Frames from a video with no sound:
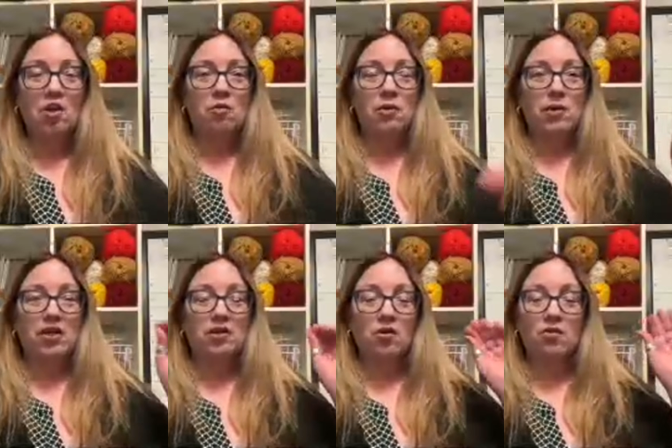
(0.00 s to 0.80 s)
We
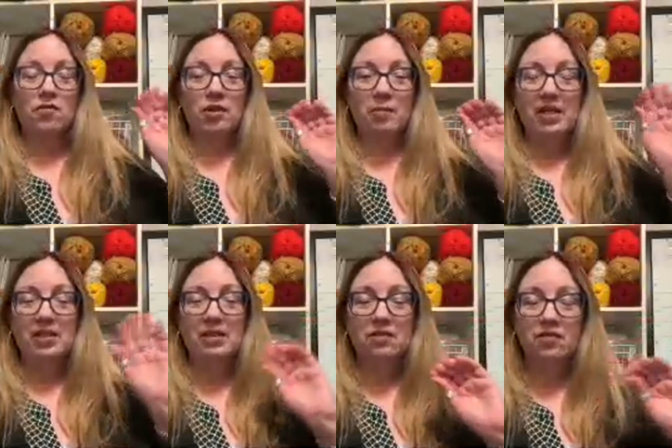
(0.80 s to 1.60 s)
went over the
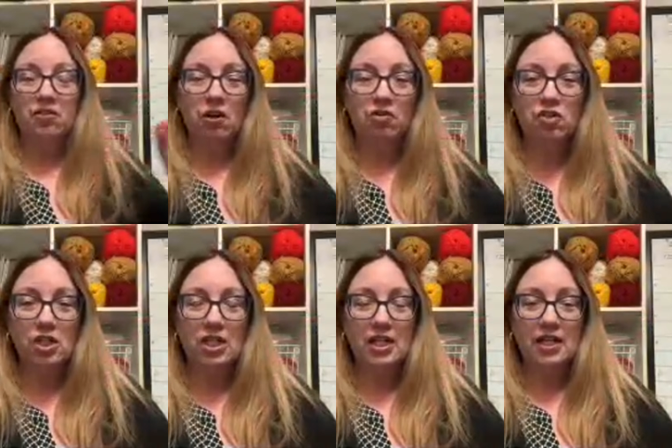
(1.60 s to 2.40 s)
basics of Intarsia
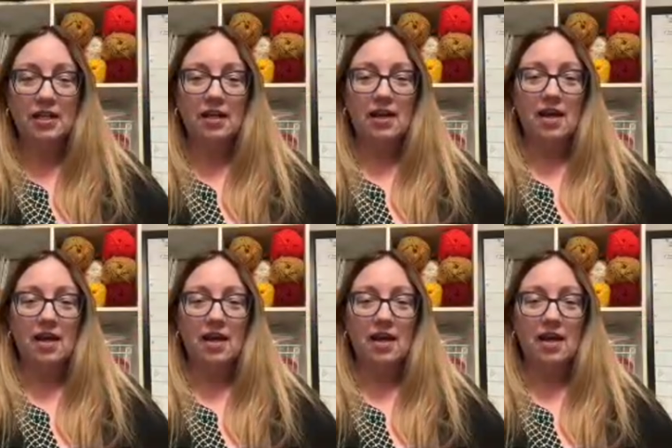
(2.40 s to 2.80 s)
knitting,